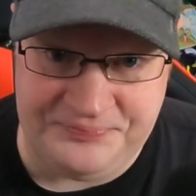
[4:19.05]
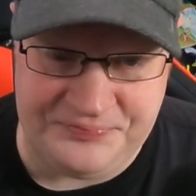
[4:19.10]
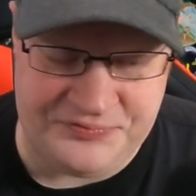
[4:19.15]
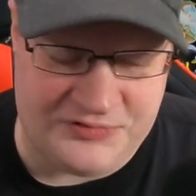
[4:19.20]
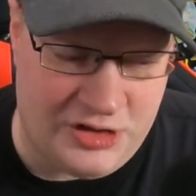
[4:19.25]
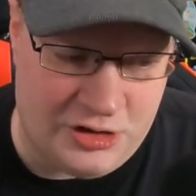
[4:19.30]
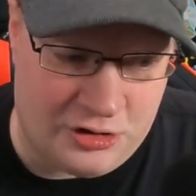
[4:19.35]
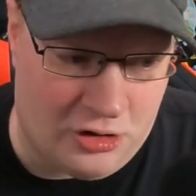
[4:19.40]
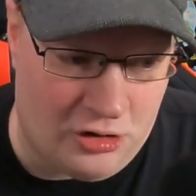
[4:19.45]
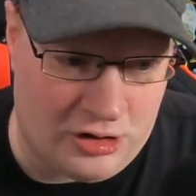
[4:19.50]

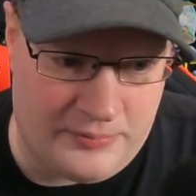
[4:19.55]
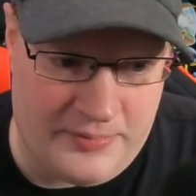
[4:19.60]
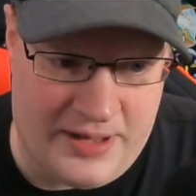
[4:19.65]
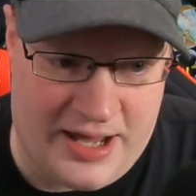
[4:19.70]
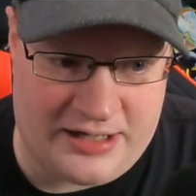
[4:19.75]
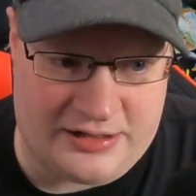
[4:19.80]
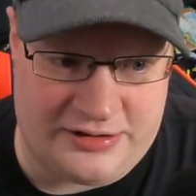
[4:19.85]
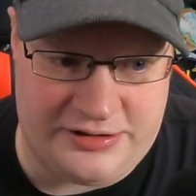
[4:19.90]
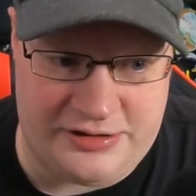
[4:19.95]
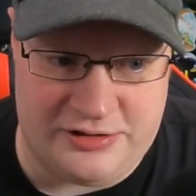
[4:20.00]
you're
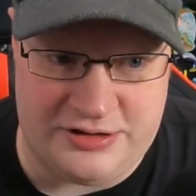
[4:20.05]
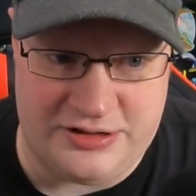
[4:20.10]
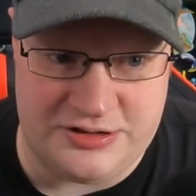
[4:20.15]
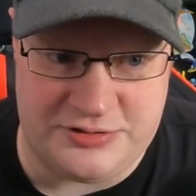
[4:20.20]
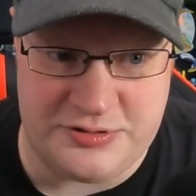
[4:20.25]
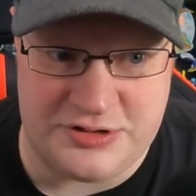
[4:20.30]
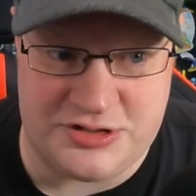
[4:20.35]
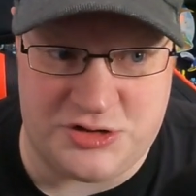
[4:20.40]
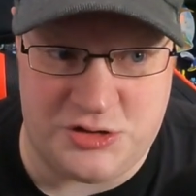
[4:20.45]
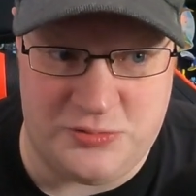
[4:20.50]
automatically going to
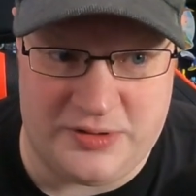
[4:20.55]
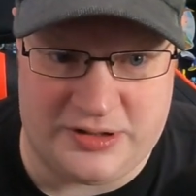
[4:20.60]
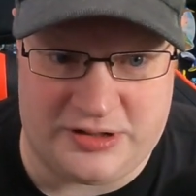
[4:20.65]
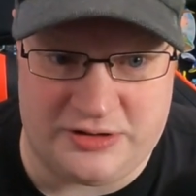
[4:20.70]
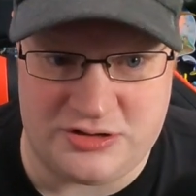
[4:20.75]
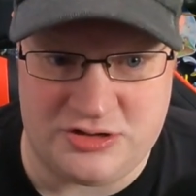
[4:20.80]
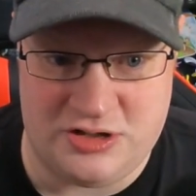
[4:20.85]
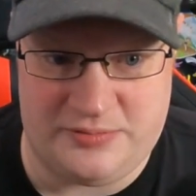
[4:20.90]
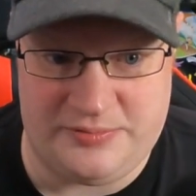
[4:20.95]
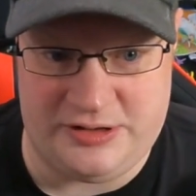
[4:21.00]
assume that there's
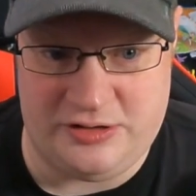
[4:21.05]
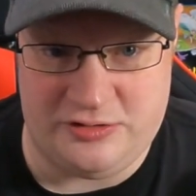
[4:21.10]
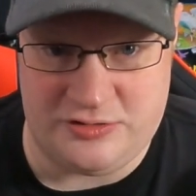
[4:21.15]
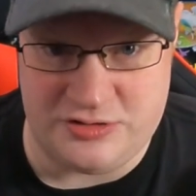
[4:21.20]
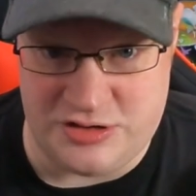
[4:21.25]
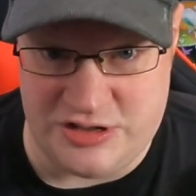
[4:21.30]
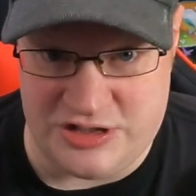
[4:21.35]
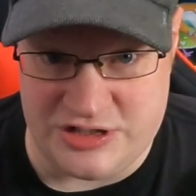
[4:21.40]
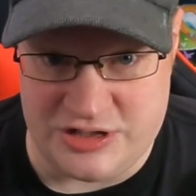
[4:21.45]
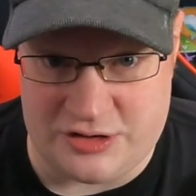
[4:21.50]
going to be no
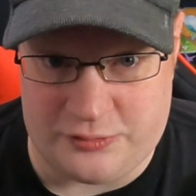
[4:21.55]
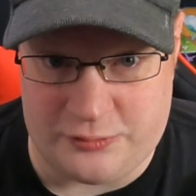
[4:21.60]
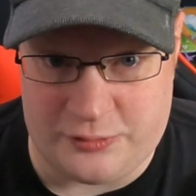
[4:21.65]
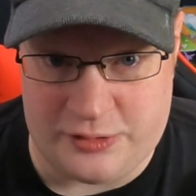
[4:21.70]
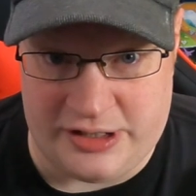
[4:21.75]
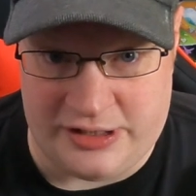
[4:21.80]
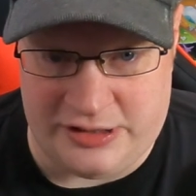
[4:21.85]
Season three.